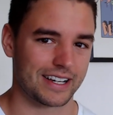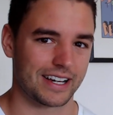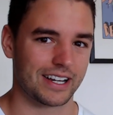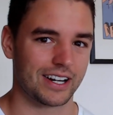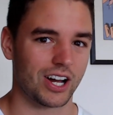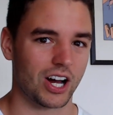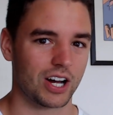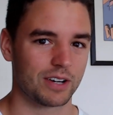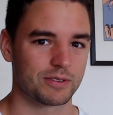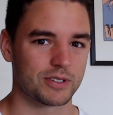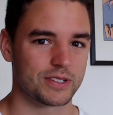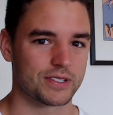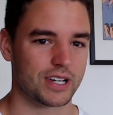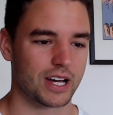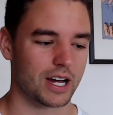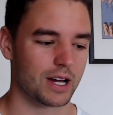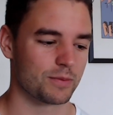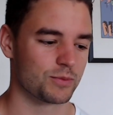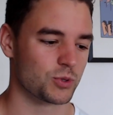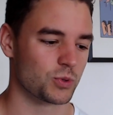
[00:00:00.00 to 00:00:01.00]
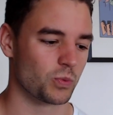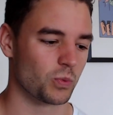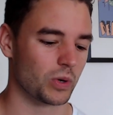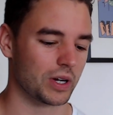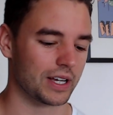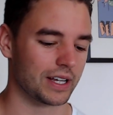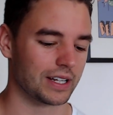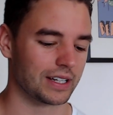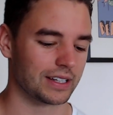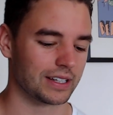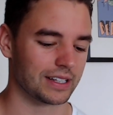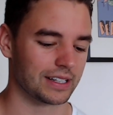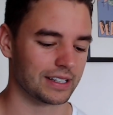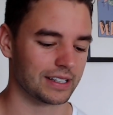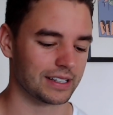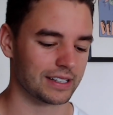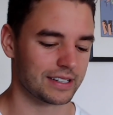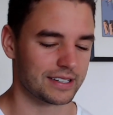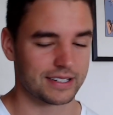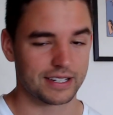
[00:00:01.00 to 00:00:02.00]
And oftentimes when
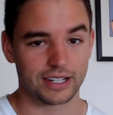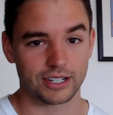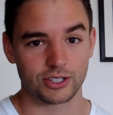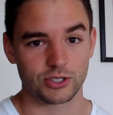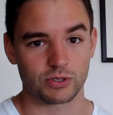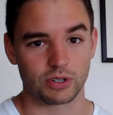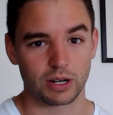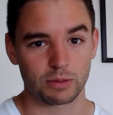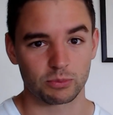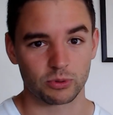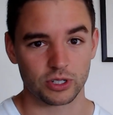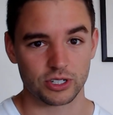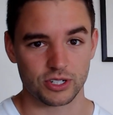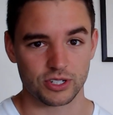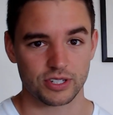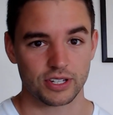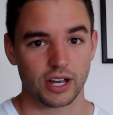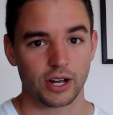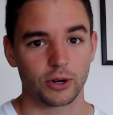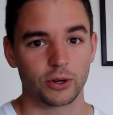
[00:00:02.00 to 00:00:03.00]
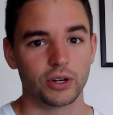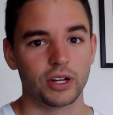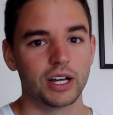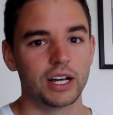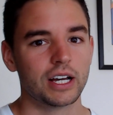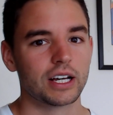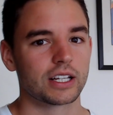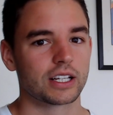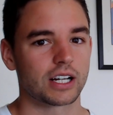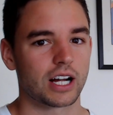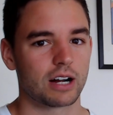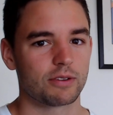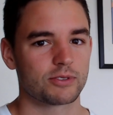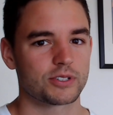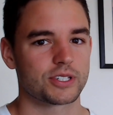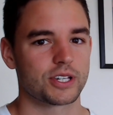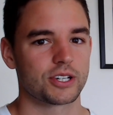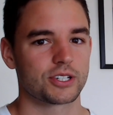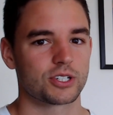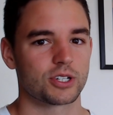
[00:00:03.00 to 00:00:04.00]
the sales rep reaches out, the
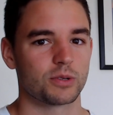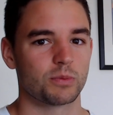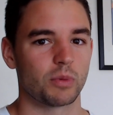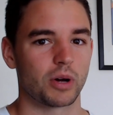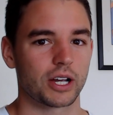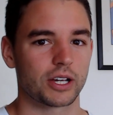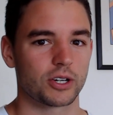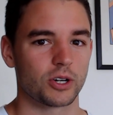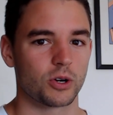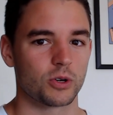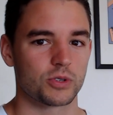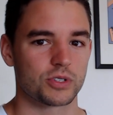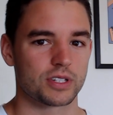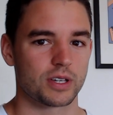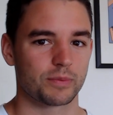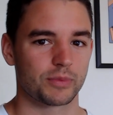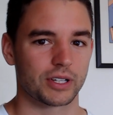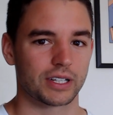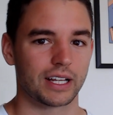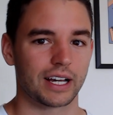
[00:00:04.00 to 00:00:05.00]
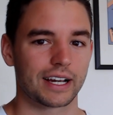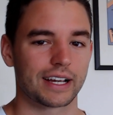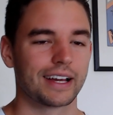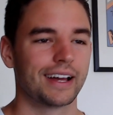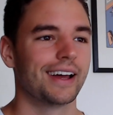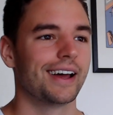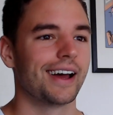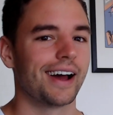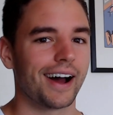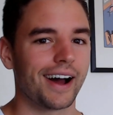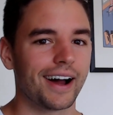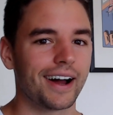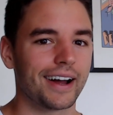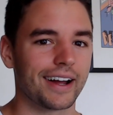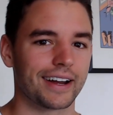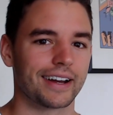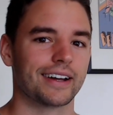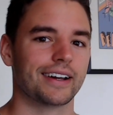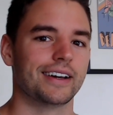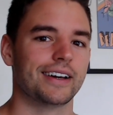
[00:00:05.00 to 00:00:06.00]
conversation might go something like,
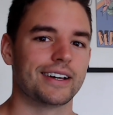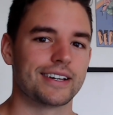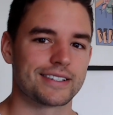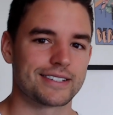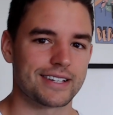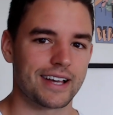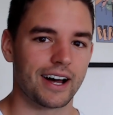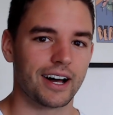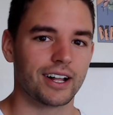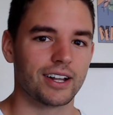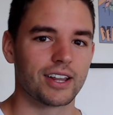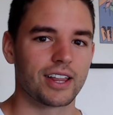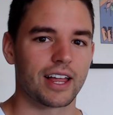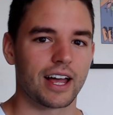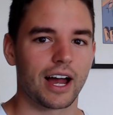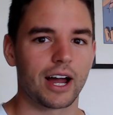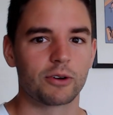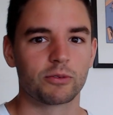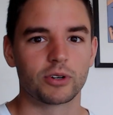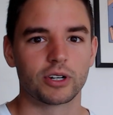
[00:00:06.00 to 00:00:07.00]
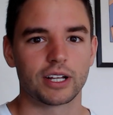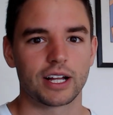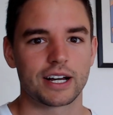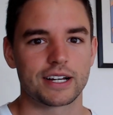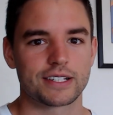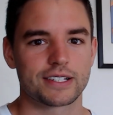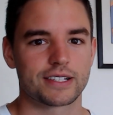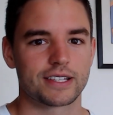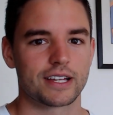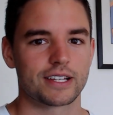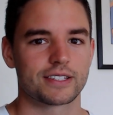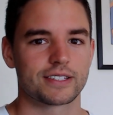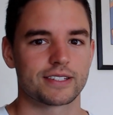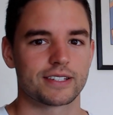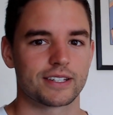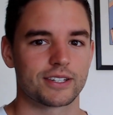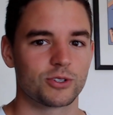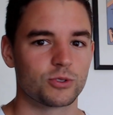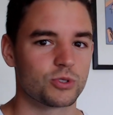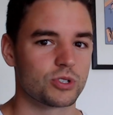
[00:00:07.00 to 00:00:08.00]
hi, Sal, I realized that
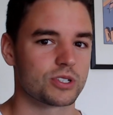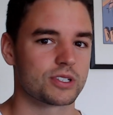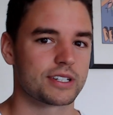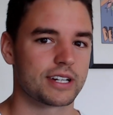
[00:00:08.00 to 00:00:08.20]
you just